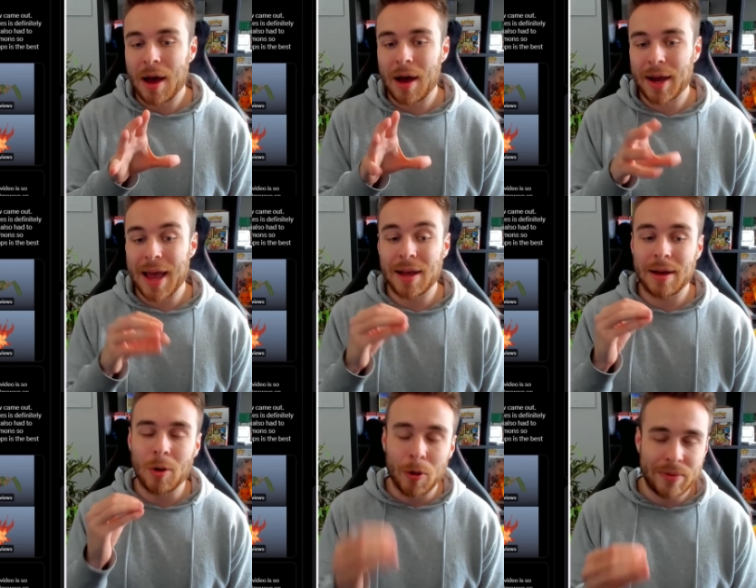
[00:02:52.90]
getting
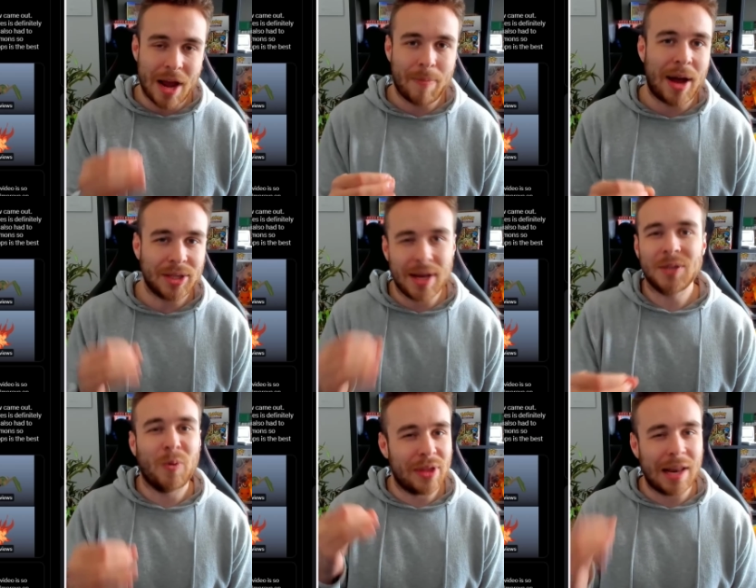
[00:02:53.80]
an update patch.
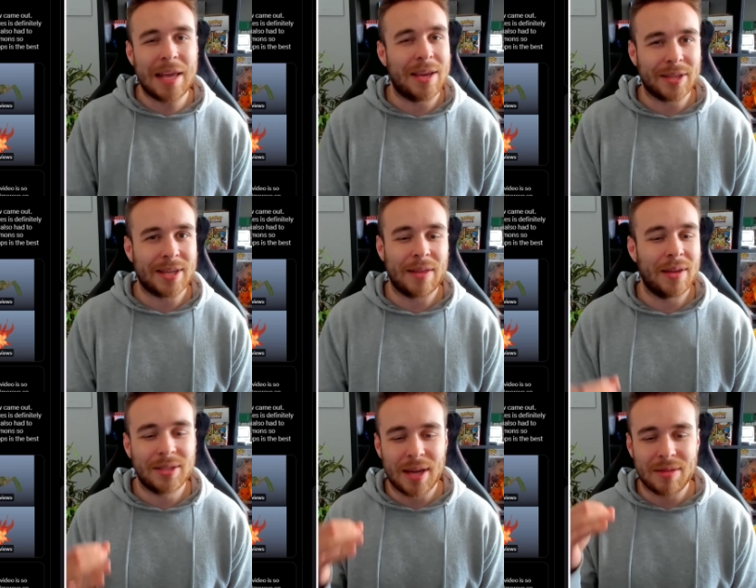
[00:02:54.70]
That's what the leaker said.
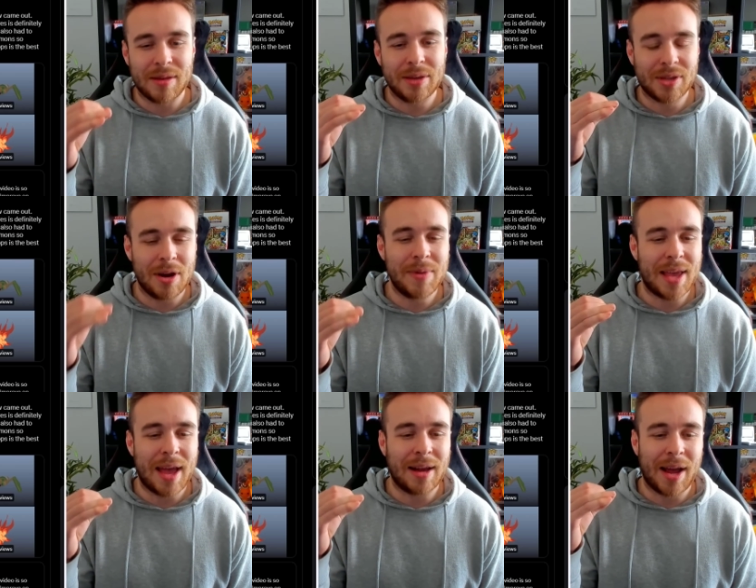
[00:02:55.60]
They said that it's going to be
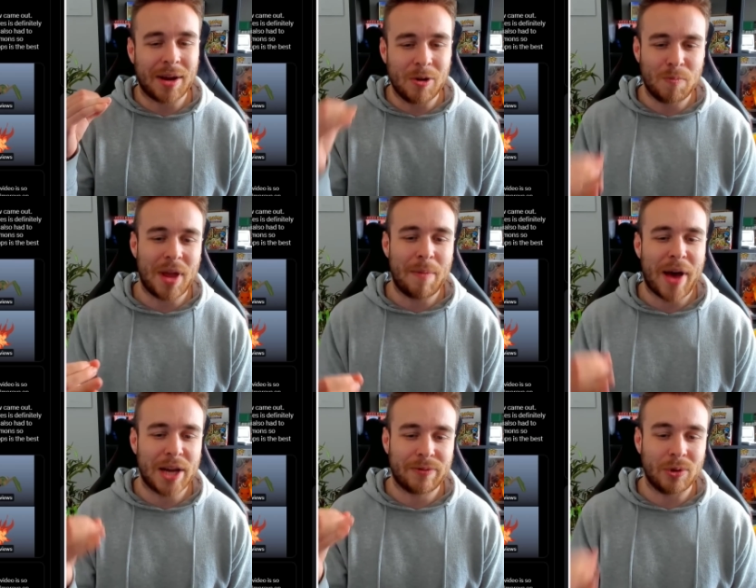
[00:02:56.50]
getting like an update
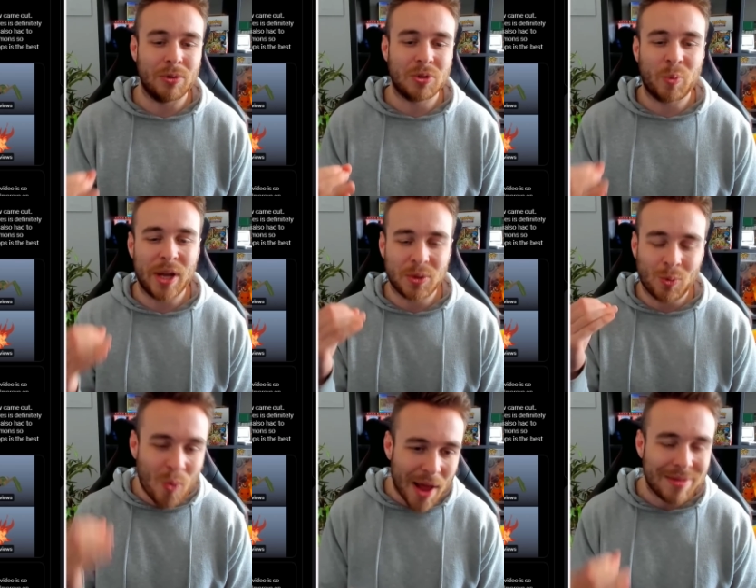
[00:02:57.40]
patch for the new Switch
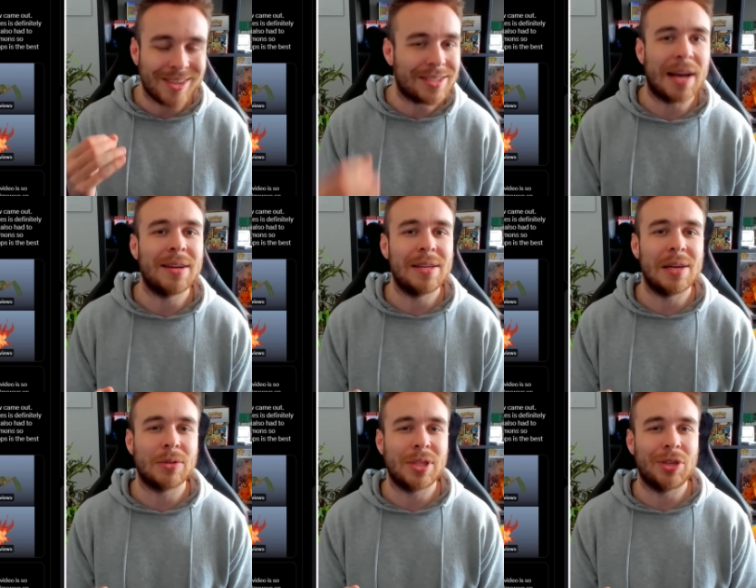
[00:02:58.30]
when the second
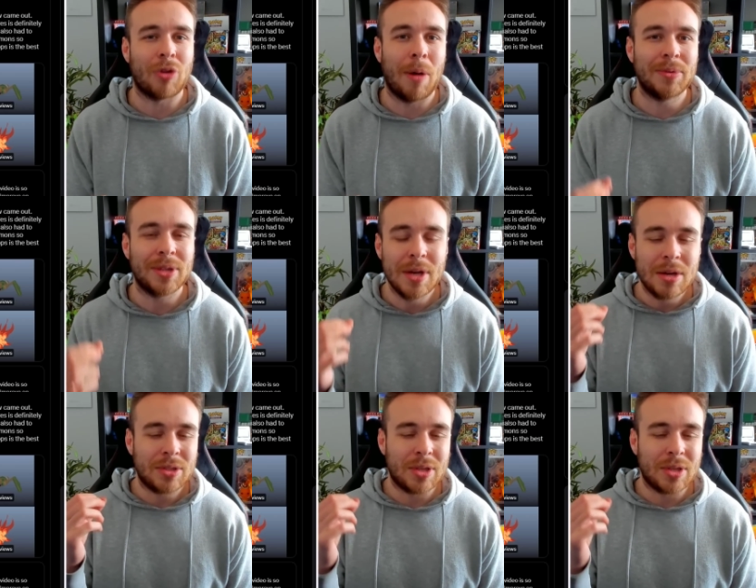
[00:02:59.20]
DLC drops. So